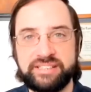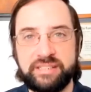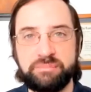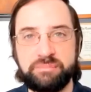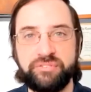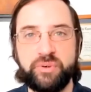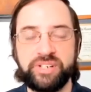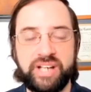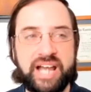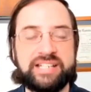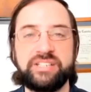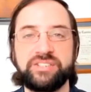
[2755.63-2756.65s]
like I said
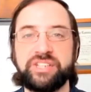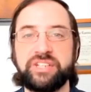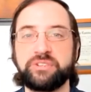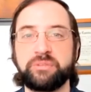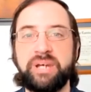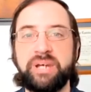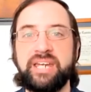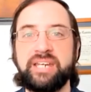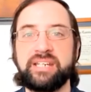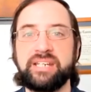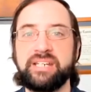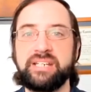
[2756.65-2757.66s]
before, an ideal central
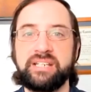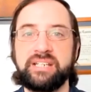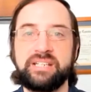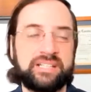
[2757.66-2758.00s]
bank.